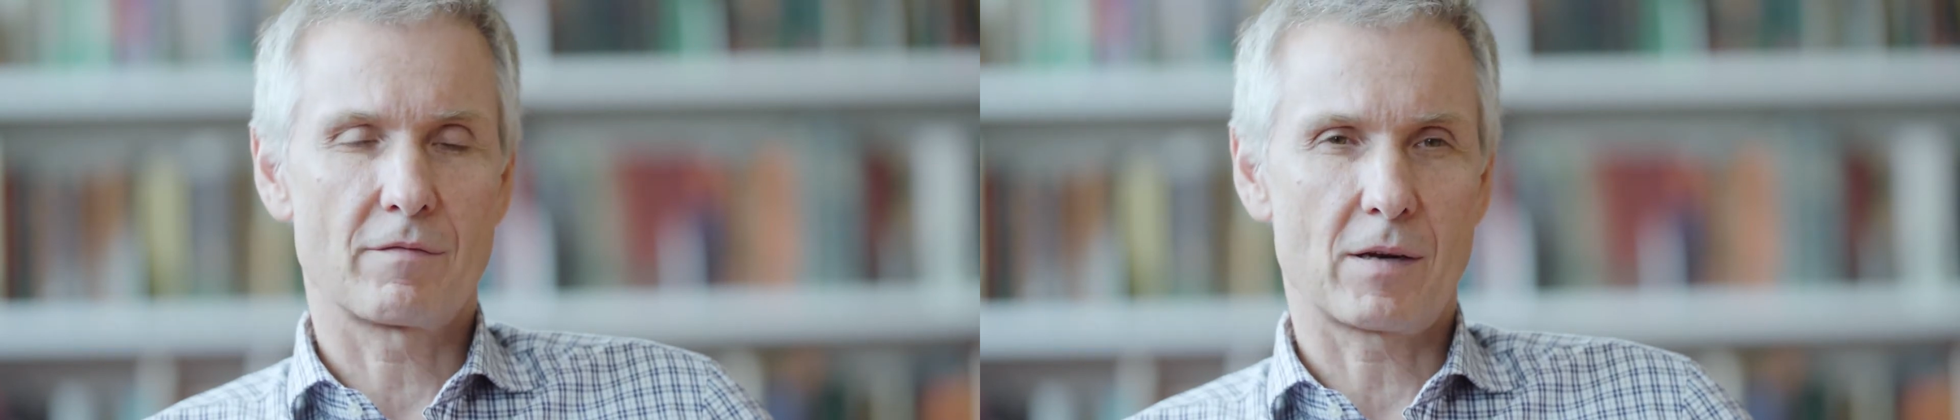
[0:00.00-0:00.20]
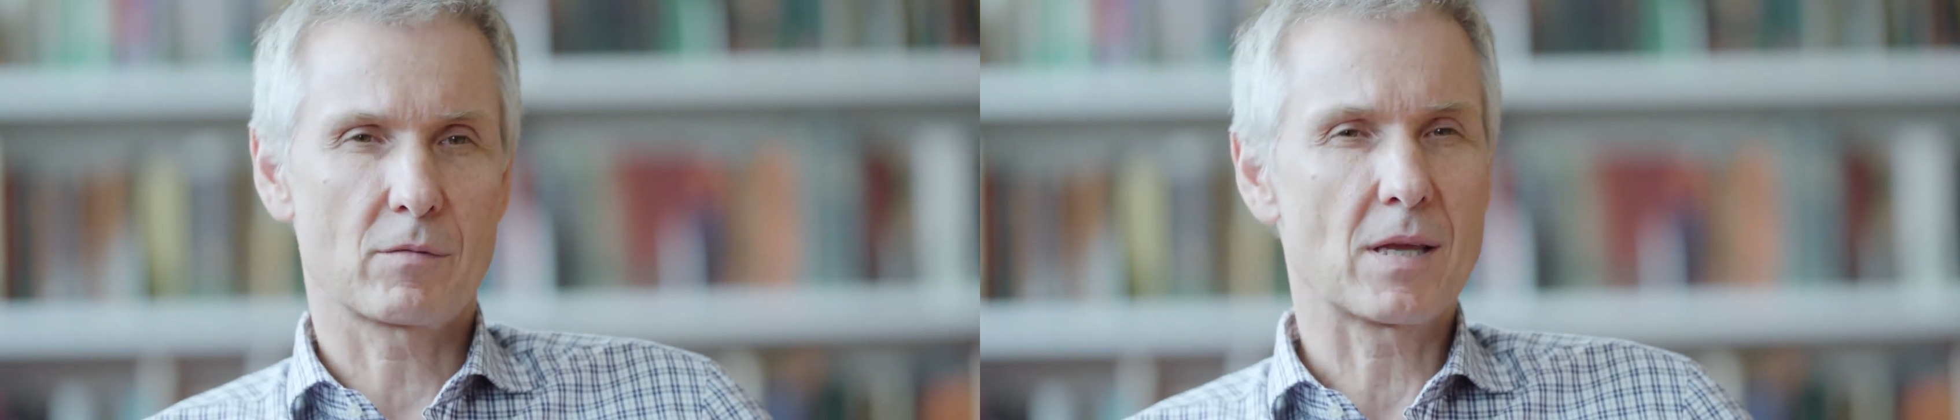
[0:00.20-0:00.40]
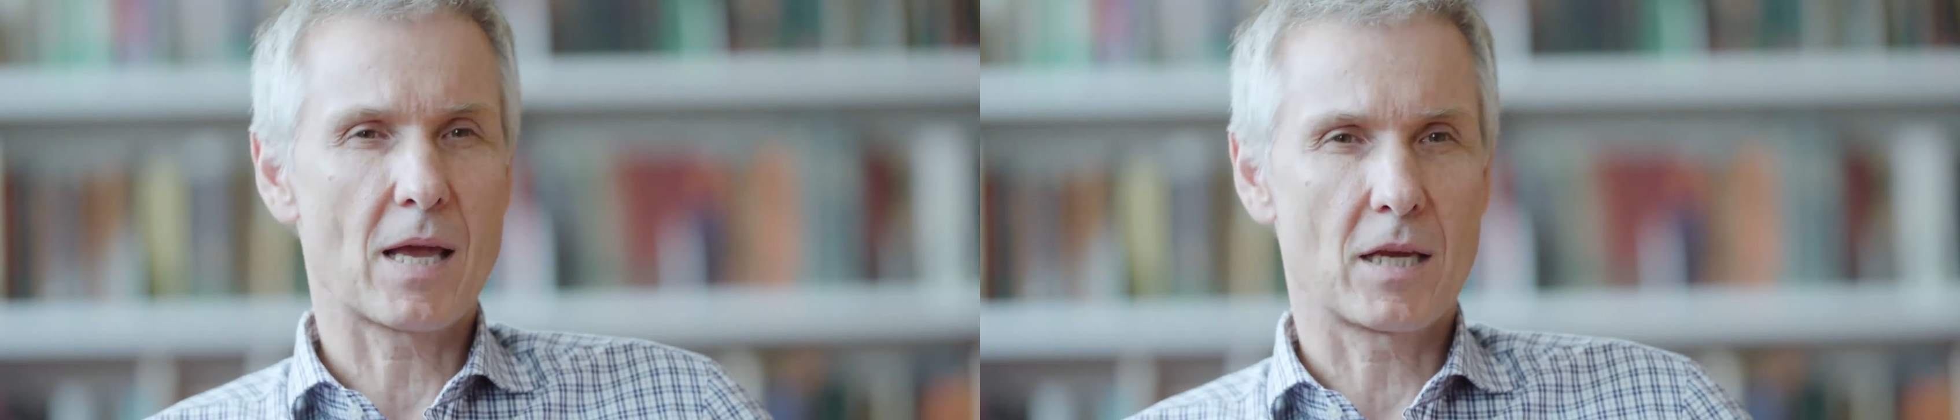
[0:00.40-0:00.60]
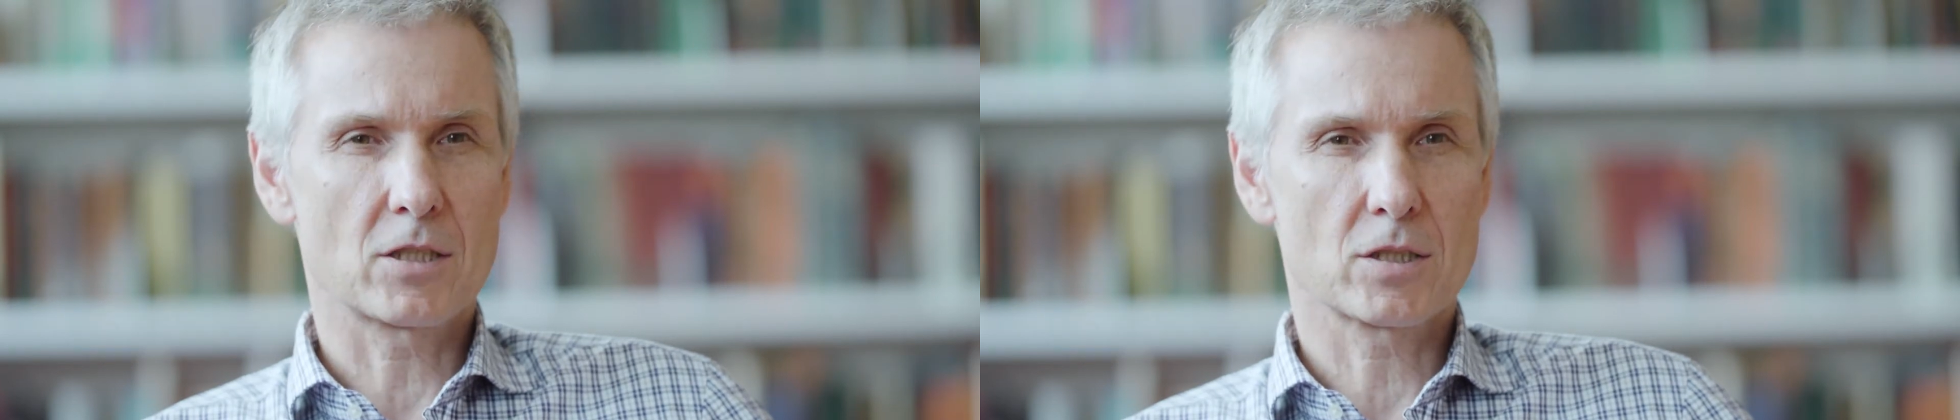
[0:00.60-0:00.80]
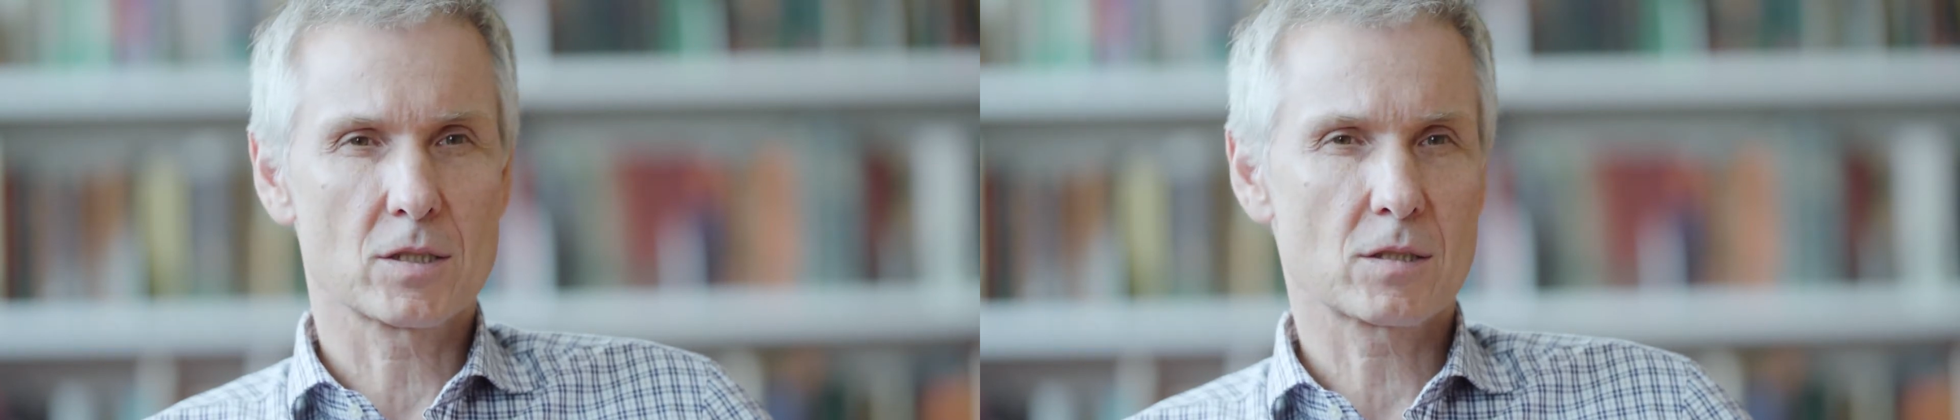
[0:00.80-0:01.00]

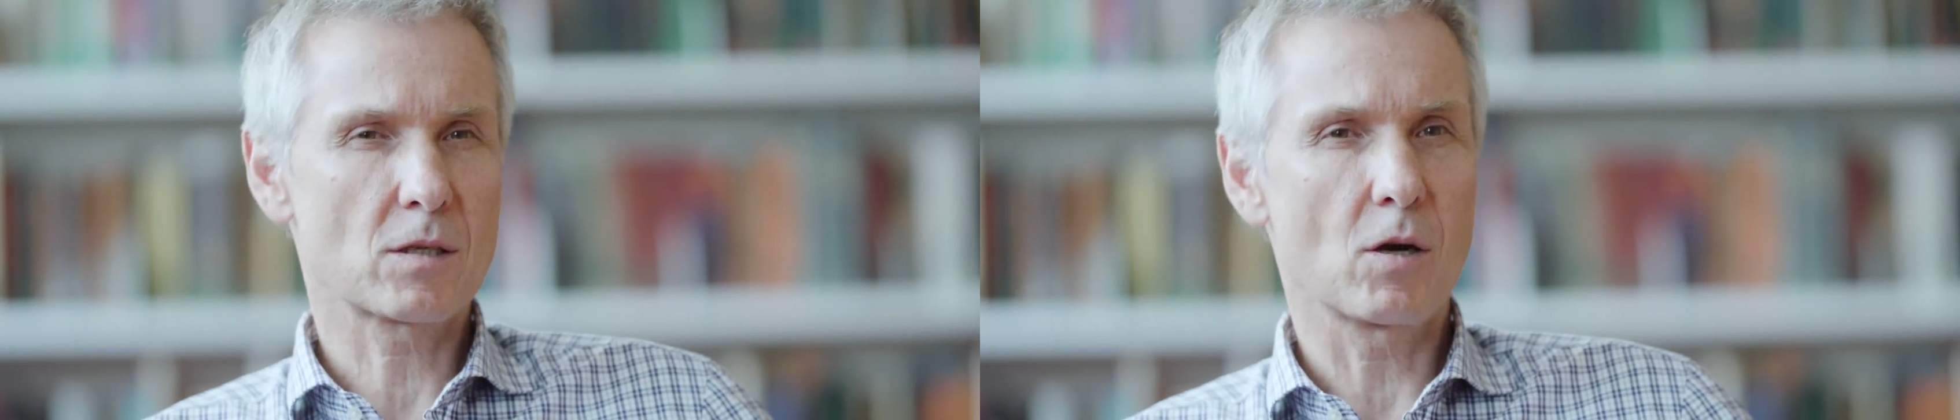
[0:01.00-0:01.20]
variations,